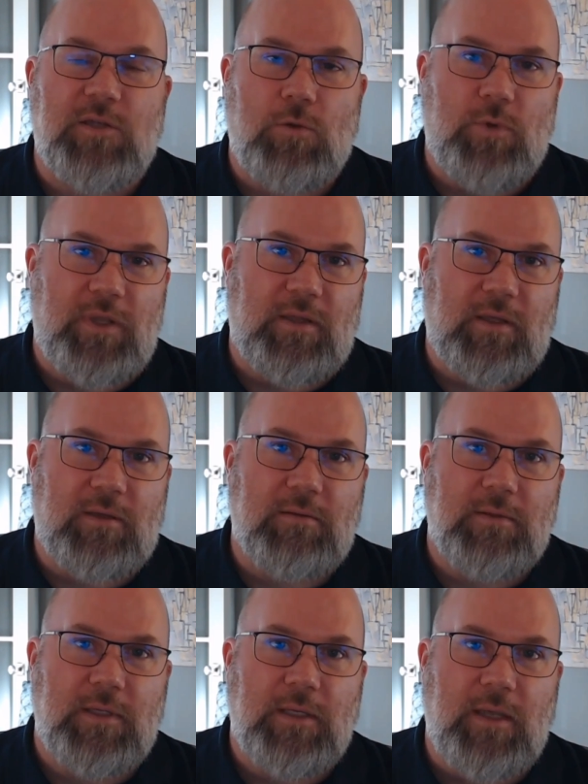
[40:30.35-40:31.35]
So when the
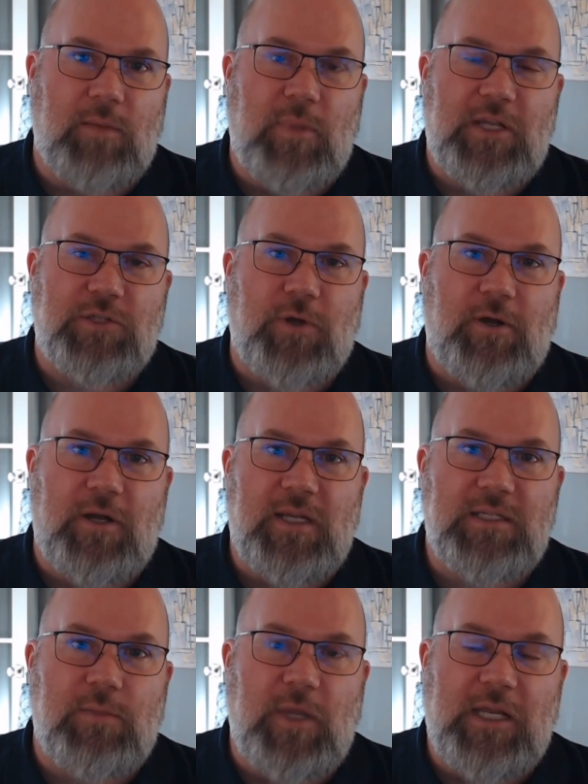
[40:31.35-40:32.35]
administrator
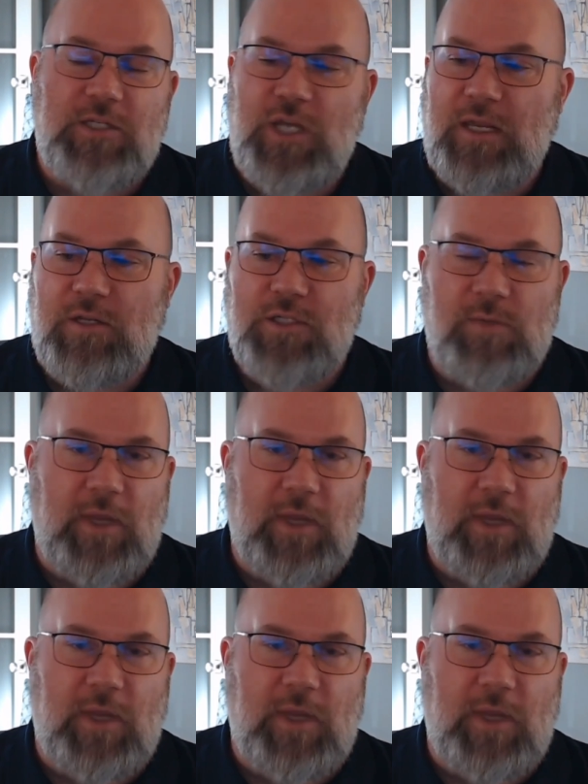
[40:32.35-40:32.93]
needs to make a change,